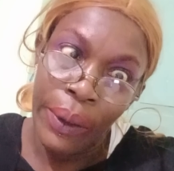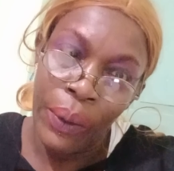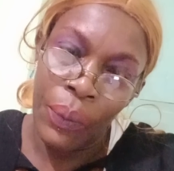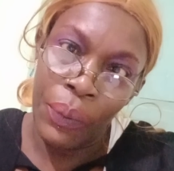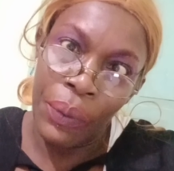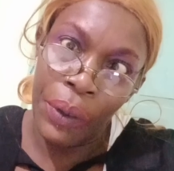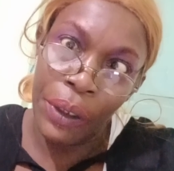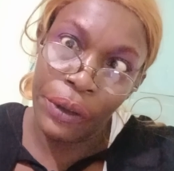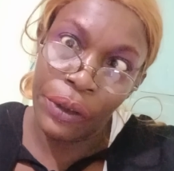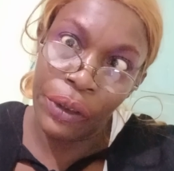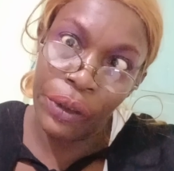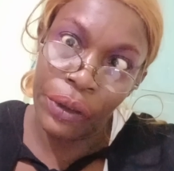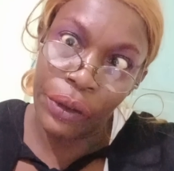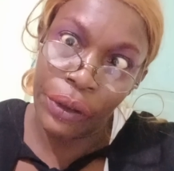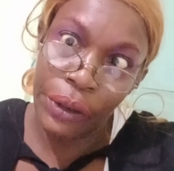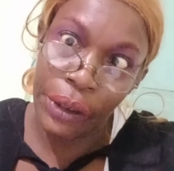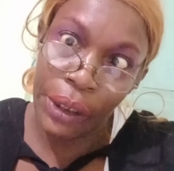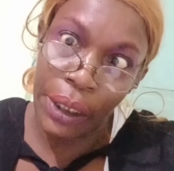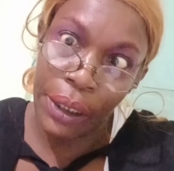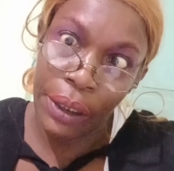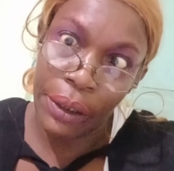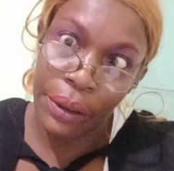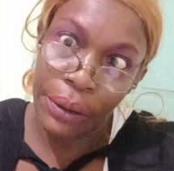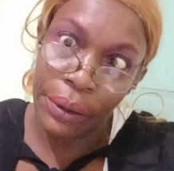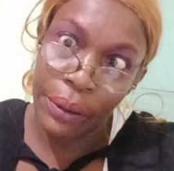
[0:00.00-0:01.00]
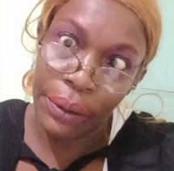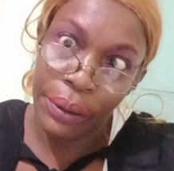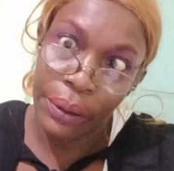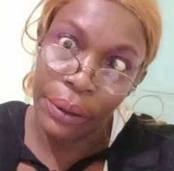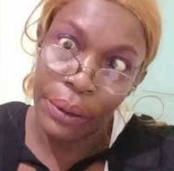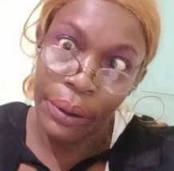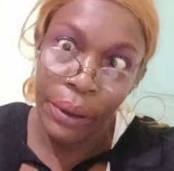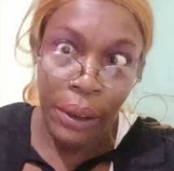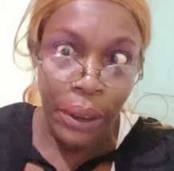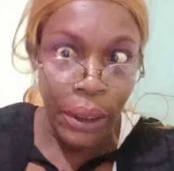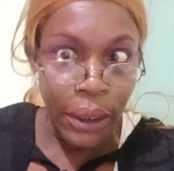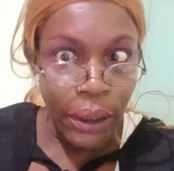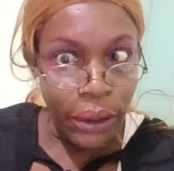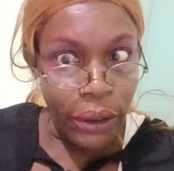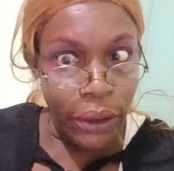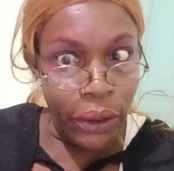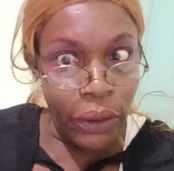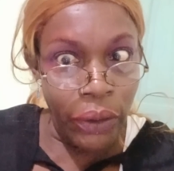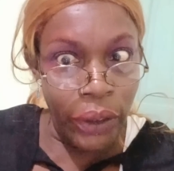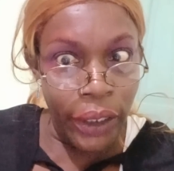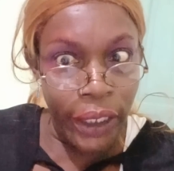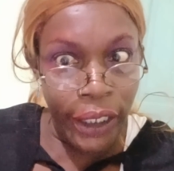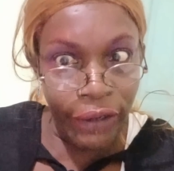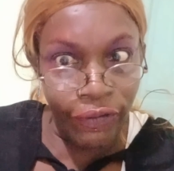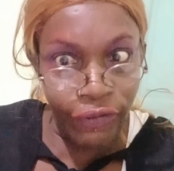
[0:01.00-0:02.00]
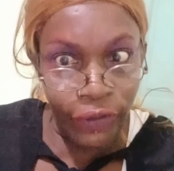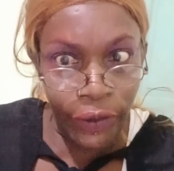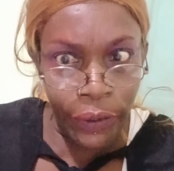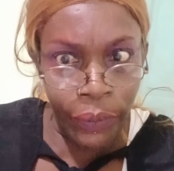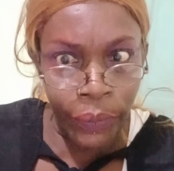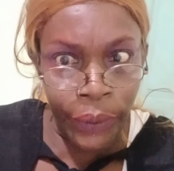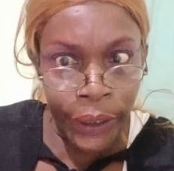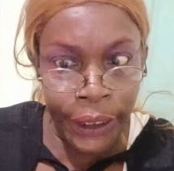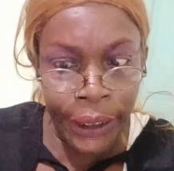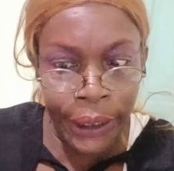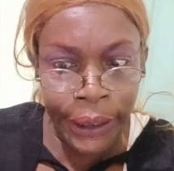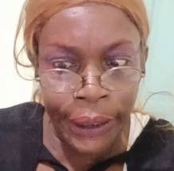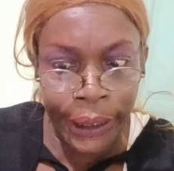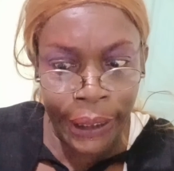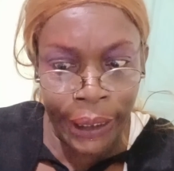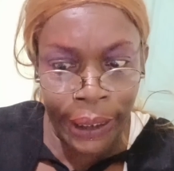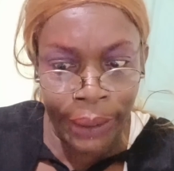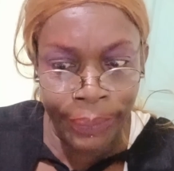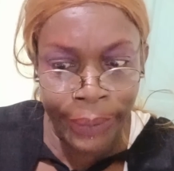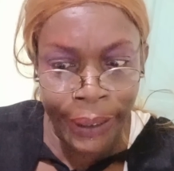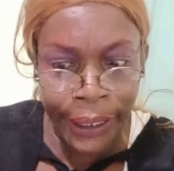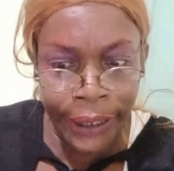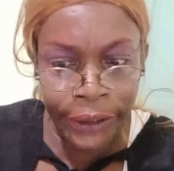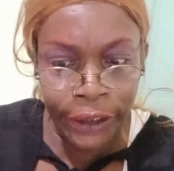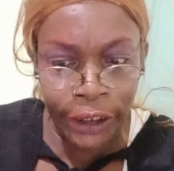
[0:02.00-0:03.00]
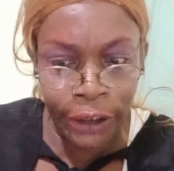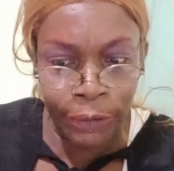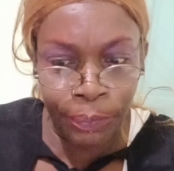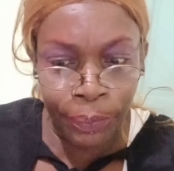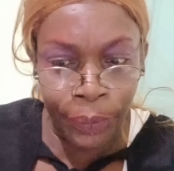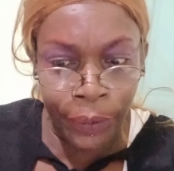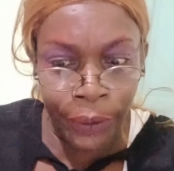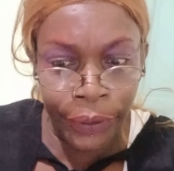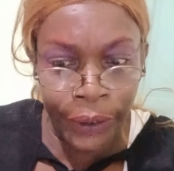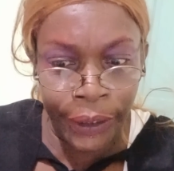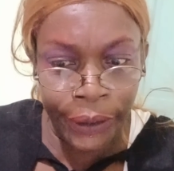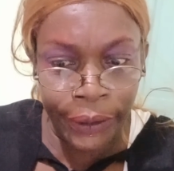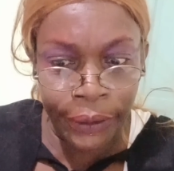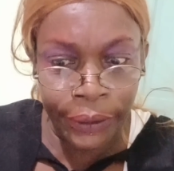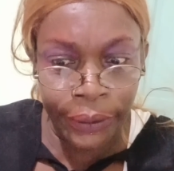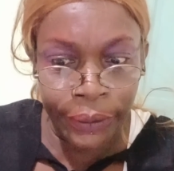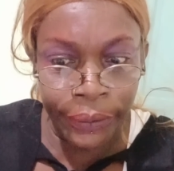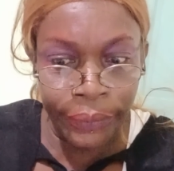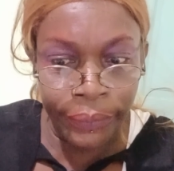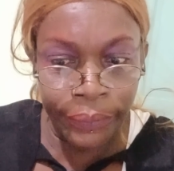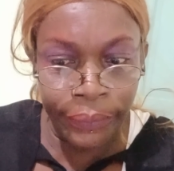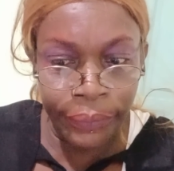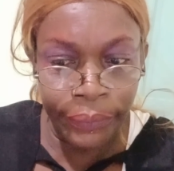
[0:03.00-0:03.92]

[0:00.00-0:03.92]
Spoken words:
what you say? You're living with a demon spirit?